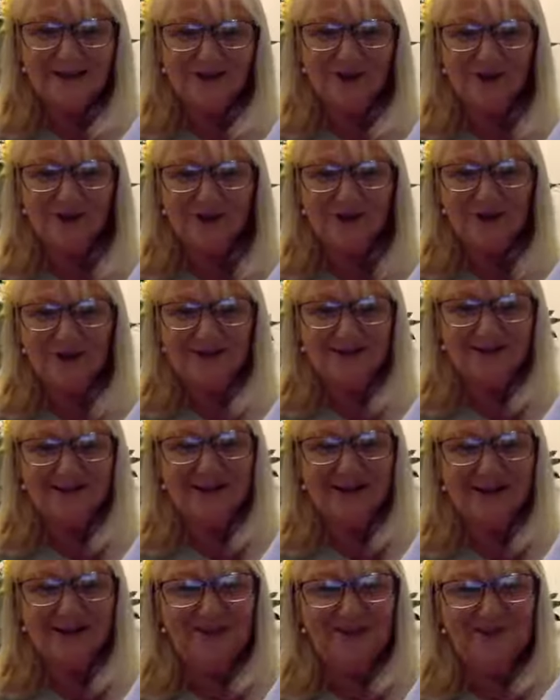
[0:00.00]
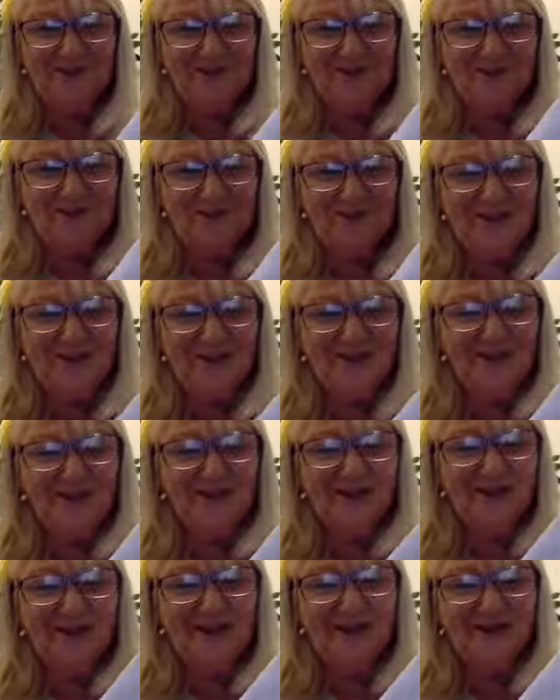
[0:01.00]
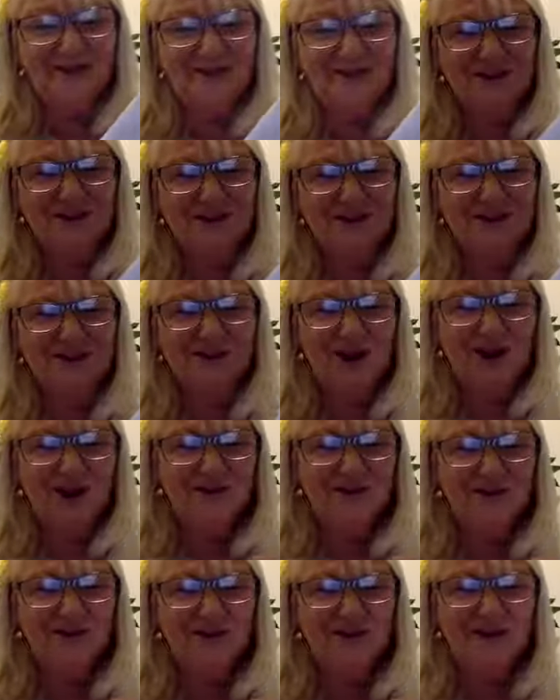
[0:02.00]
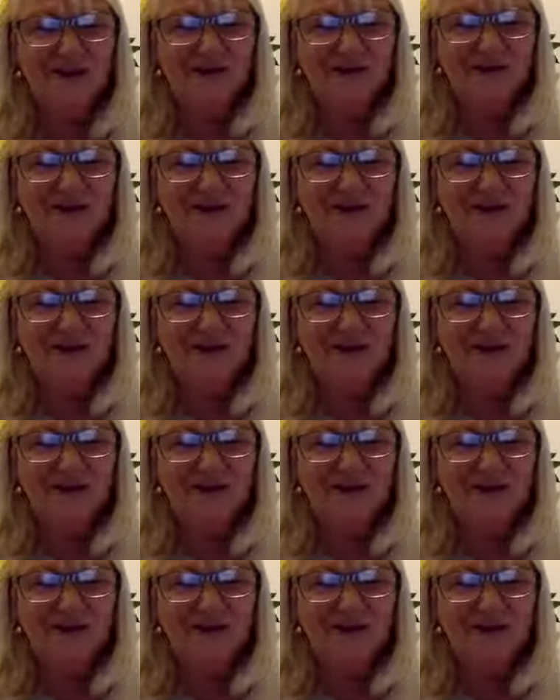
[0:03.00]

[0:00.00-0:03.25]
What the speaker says: can actually show, and you can say,